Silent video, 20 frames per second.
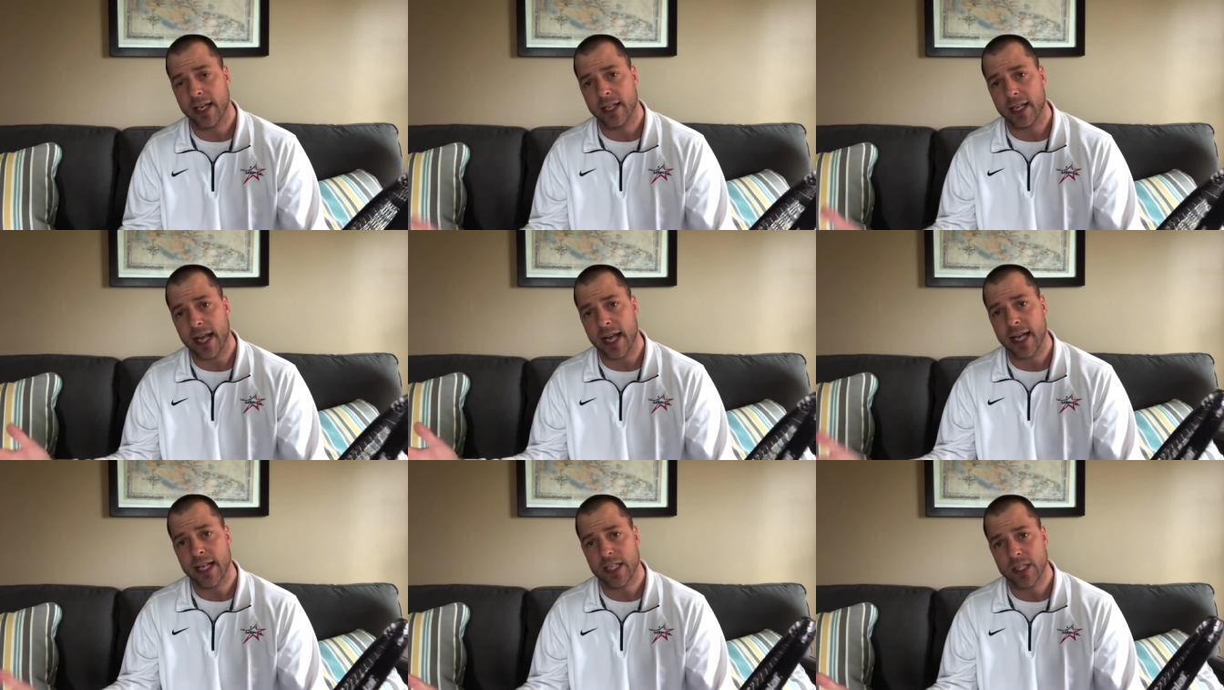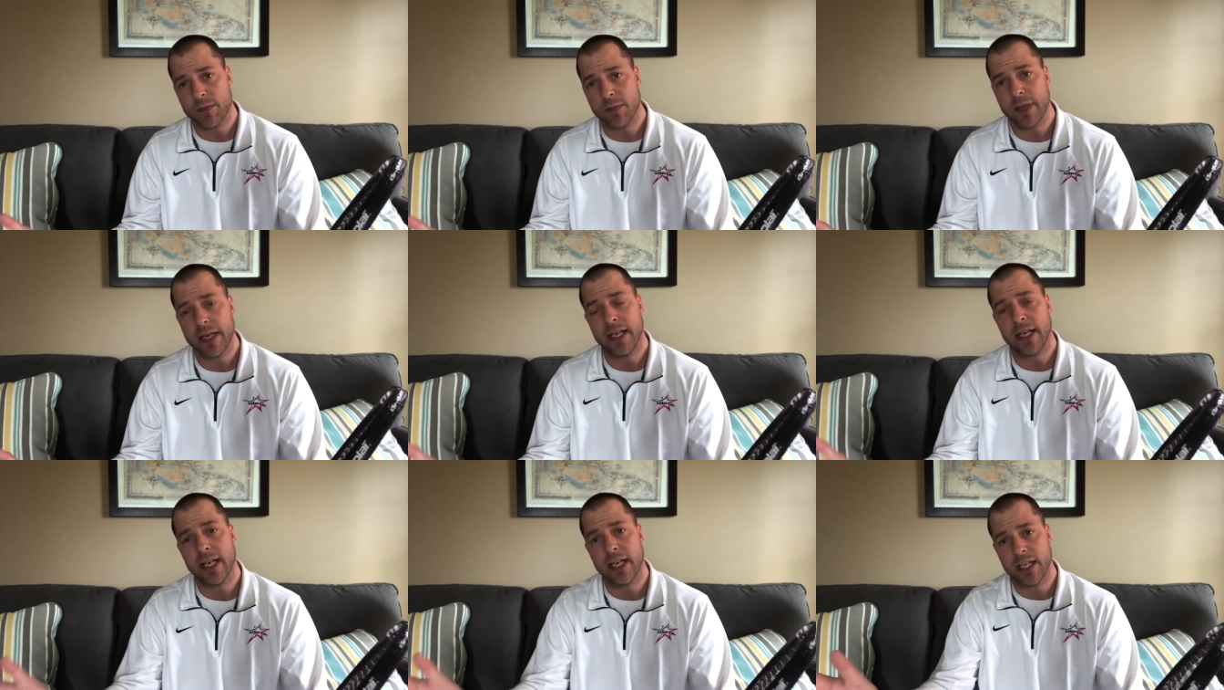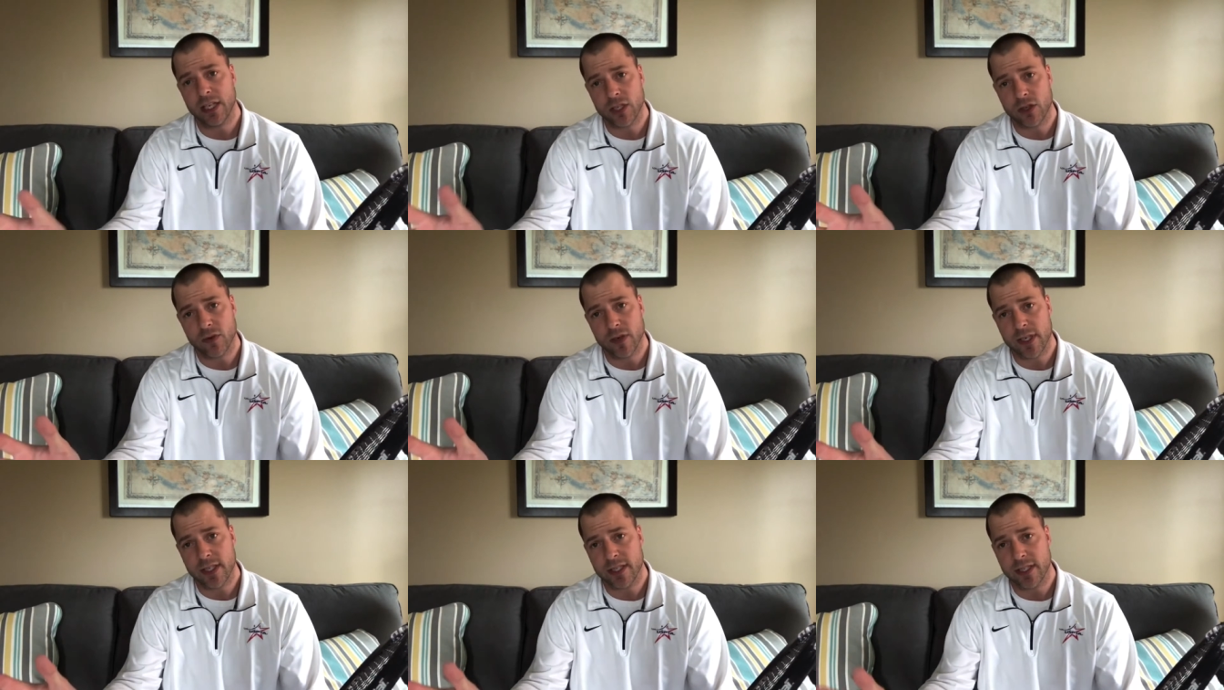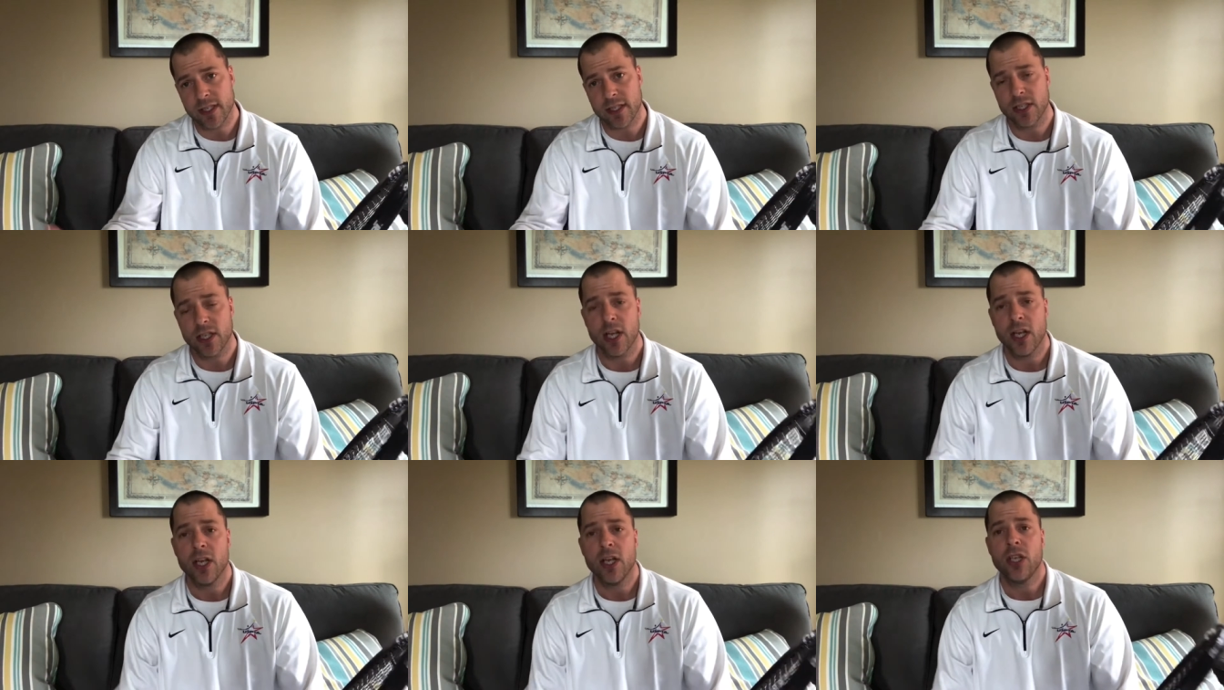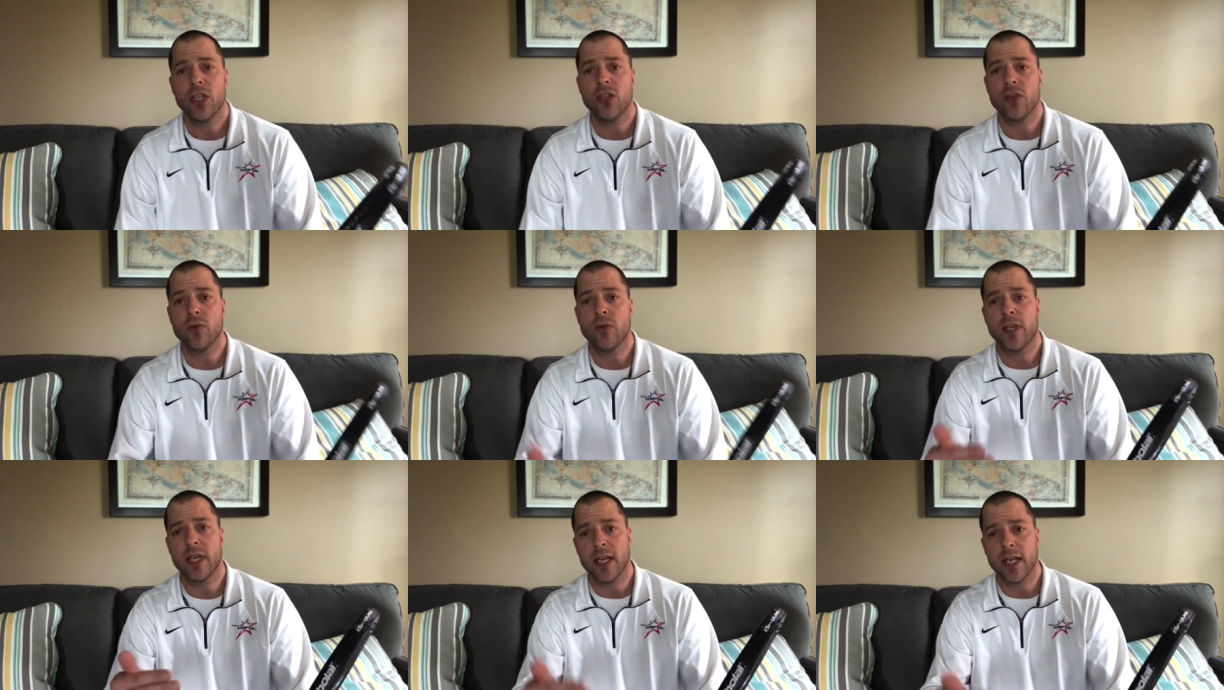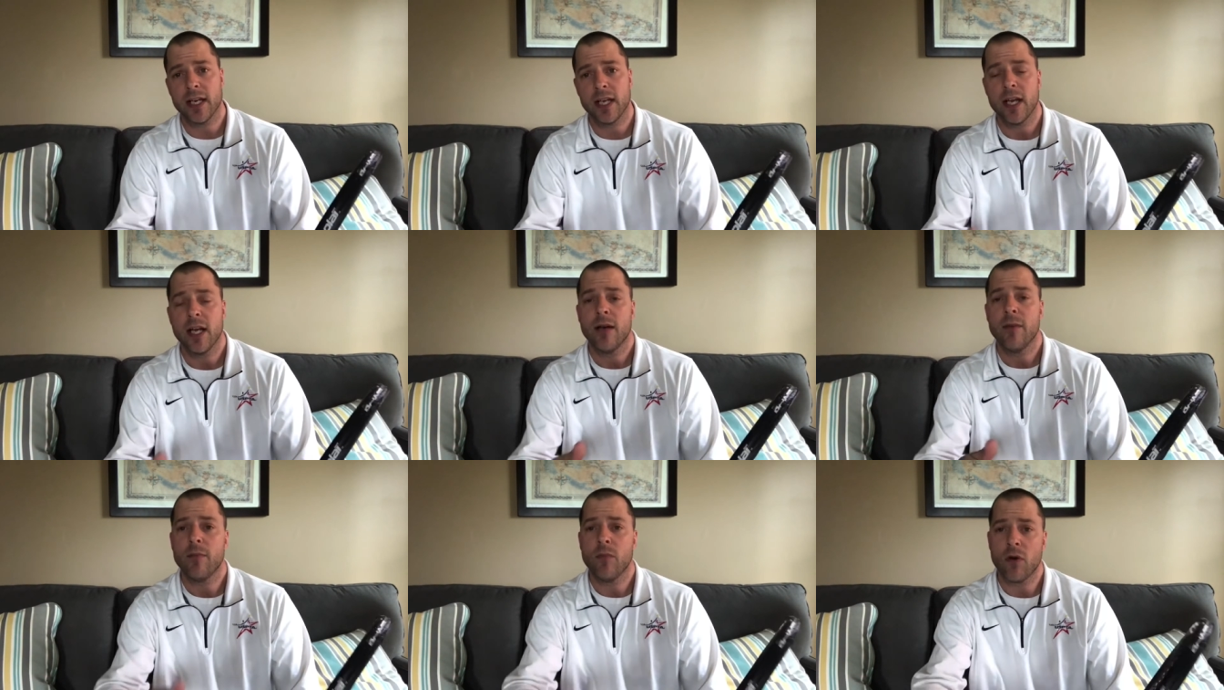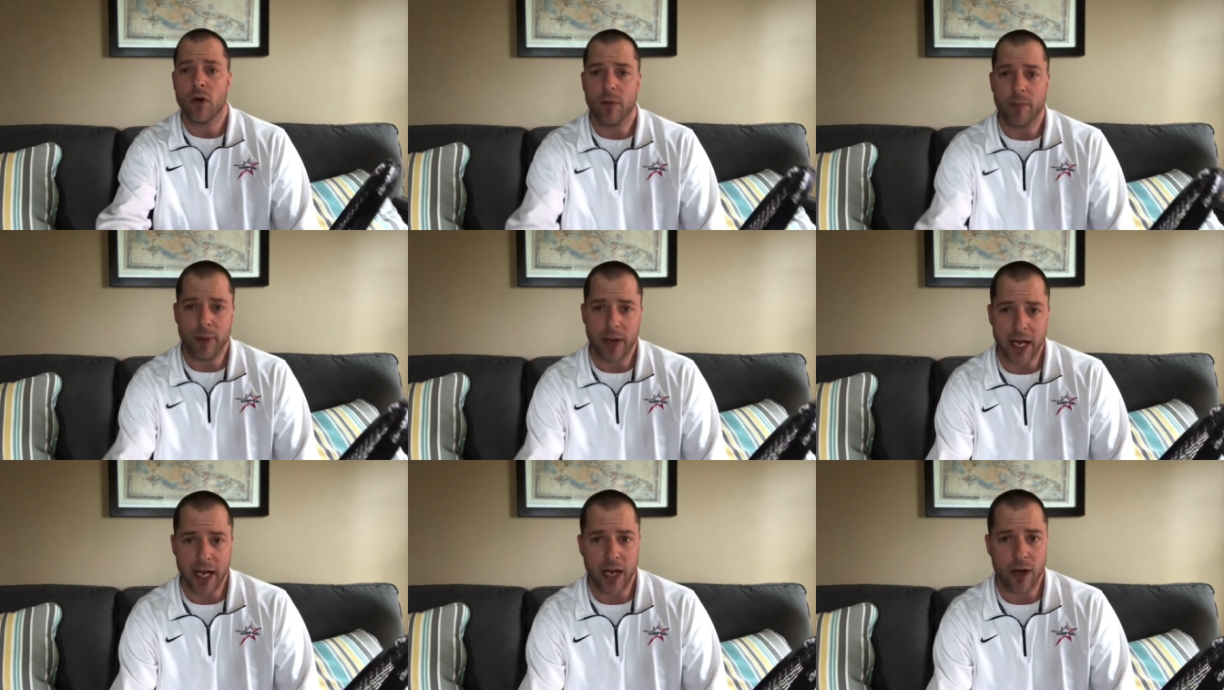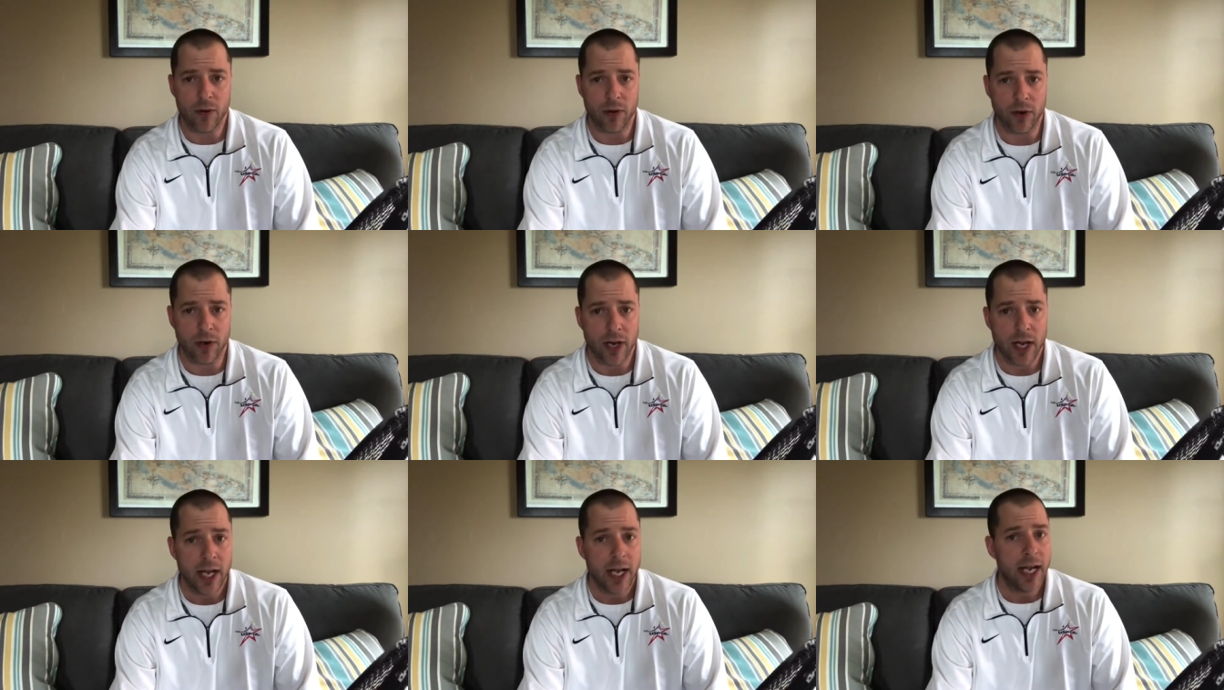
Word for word: the head speed increases, you get more power.